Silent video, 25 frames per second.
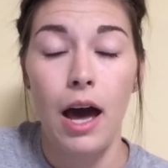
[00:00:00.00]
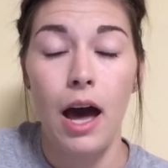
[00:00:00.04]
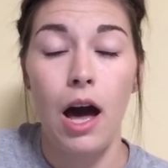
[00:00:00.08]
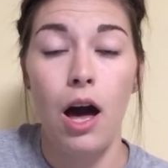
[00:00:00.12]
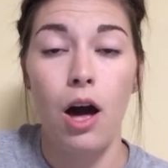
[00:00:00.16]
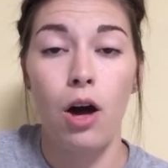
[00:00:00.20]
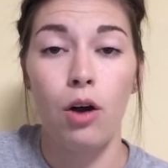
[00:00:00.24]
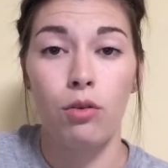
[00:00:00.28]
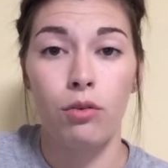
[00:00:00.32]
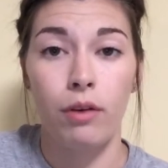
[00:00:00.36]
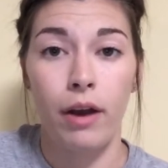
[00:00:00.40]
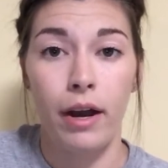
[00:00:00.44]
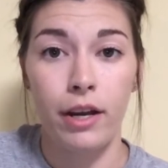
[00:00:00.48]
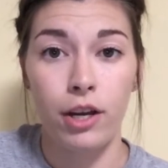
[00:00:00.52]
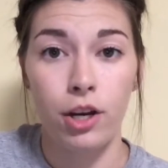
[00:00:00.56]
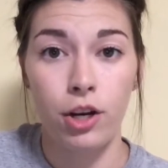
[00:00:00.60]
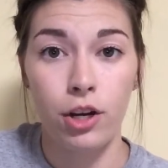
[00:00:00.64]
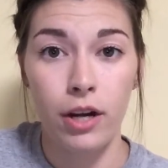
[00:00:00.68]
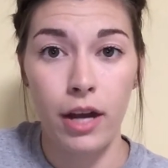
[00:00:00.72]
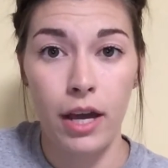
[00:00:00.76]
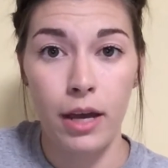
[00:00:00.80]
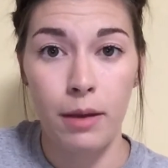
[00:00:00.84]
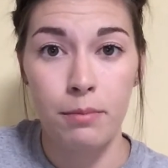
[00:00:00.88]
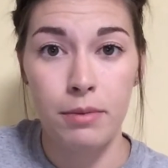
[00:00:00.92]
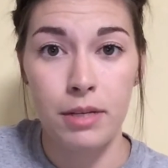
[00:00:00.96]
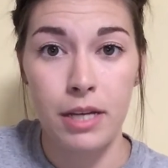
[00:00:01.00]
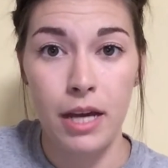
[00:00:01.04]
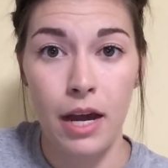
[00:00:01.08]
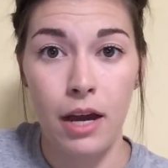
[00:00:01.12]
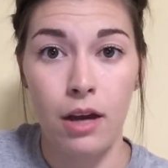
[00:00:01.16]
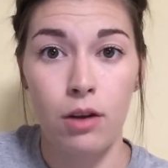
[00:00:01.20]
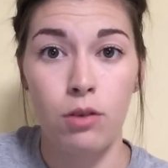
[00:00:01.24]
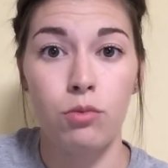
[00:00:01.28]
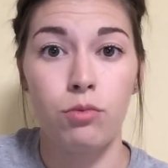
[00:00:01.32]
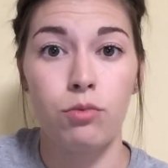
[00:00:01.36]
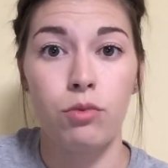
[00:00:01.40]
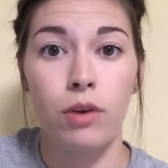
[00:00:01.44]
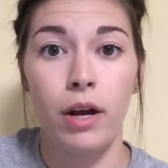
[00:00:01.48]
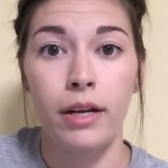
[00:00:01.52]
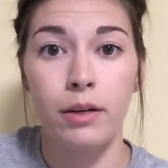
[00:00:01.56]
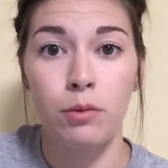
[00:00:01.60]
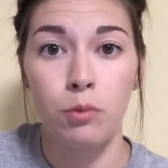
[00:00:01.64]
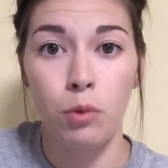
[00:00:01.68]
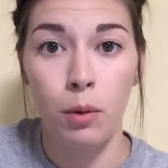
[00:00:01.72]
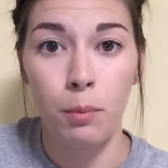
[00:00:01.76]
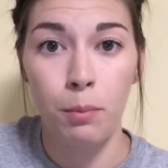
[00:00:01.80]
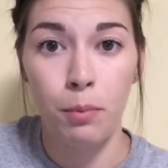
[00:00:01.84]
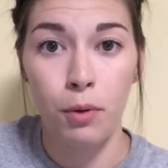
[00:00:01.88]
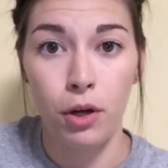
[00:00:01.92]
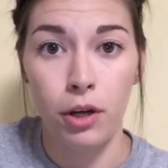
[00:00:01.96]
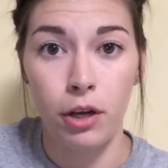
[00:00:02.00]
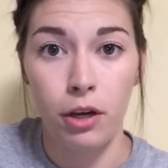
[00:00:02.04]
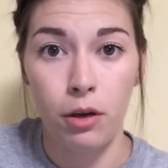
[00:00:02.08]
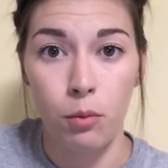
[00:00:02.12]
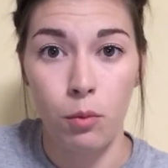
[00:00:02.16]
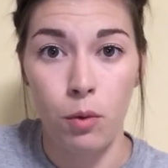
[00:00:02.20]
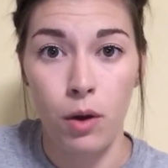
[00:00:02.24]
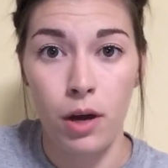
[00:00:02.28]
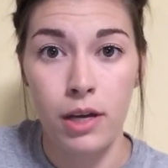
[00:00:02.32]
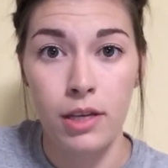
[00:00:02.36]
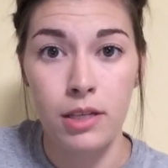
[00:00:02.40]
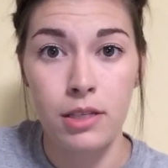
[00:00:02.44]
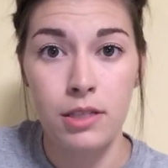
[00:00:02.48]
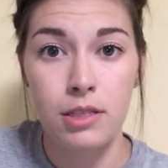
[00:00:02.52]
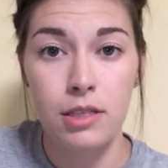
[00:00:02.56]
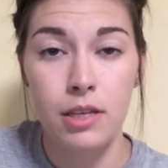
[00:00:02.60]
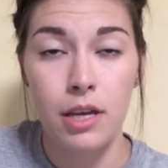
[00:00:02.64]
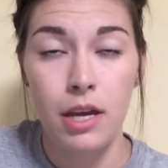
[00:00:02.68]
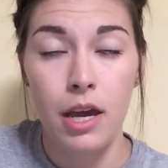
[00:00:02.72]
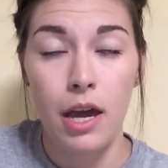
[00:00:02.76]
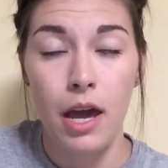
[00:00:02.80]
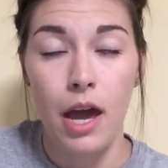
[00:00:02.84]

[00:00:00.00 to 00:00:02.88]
I'll write your name down, write what book it was,